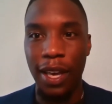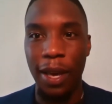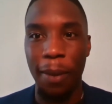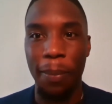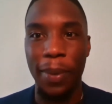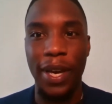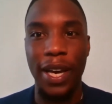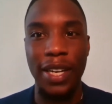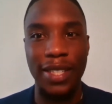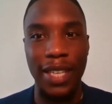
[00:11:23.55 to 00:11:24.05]

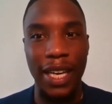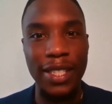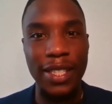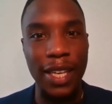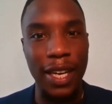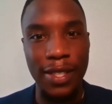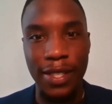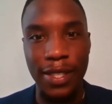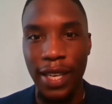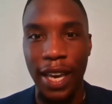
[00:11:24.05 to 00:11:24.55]
because that's
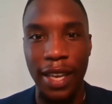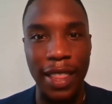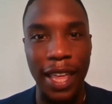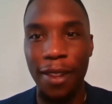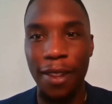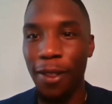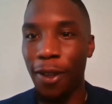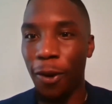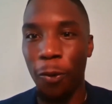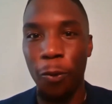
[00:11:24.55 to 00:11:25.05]
us saying
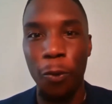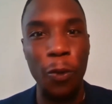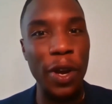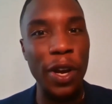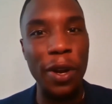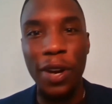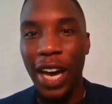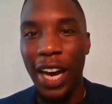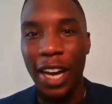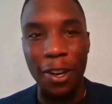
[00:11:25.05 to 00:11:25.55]
that, look,
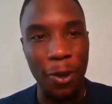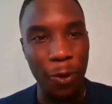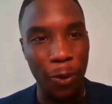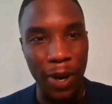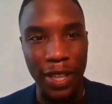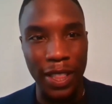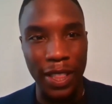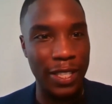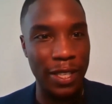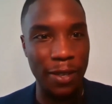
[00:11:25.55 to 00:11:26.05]
we're not
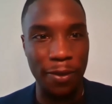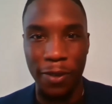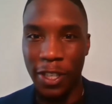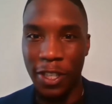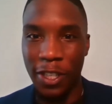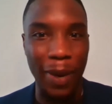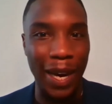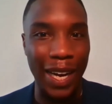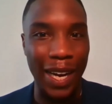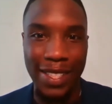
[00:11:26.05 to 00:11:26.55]
doing this in
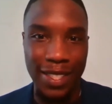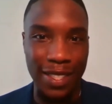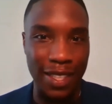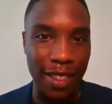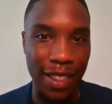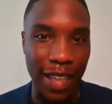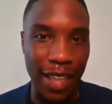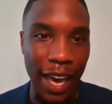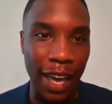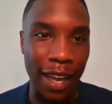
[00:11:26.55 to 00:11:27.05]
response to
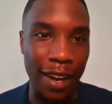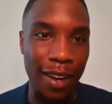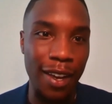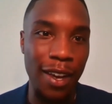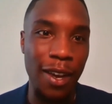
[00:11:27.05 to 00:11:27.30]
that.